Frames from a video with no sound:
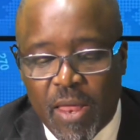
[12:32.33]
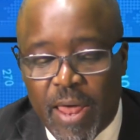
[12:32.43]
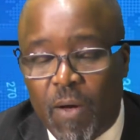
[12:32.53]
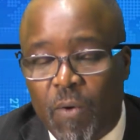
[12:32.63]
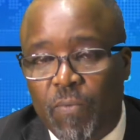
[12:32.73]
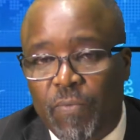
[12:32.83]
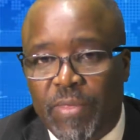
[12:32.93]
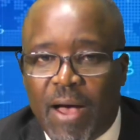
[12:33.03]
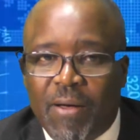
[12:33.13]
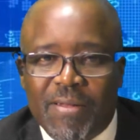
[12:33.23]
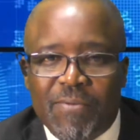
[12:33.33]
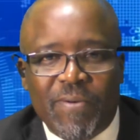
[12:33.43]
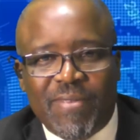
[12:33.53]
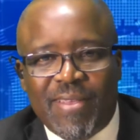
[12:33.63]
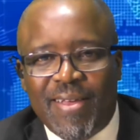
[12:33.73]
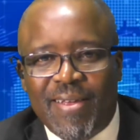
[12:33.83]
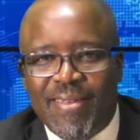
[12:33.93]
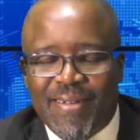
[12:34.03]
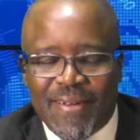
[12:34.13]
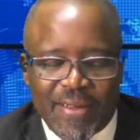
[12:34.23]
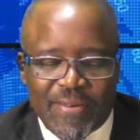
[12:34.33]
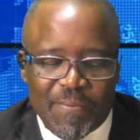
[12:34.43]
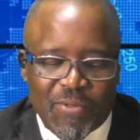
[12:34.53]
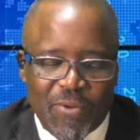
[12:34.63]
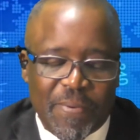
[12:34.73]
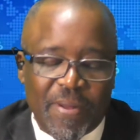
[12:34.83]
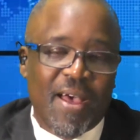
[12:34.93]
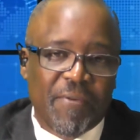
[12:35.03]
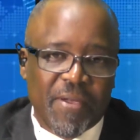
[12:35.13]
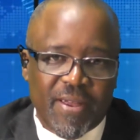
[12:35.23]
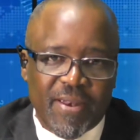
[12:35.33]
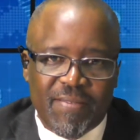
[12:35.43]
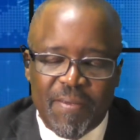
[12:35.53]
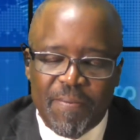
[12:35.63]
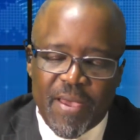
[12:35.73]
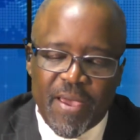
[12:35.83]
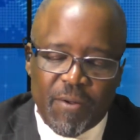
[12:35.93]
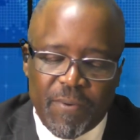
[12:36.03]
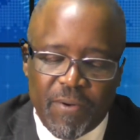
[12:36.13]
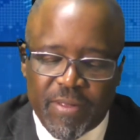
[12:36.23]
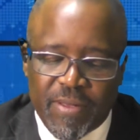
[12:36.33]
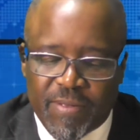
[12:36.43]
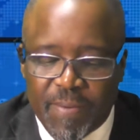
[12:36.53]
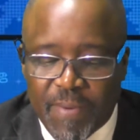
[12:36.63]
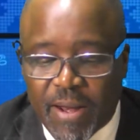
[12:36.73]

Now that we've seen the connection between Pan-Africanism and Ubuntuism,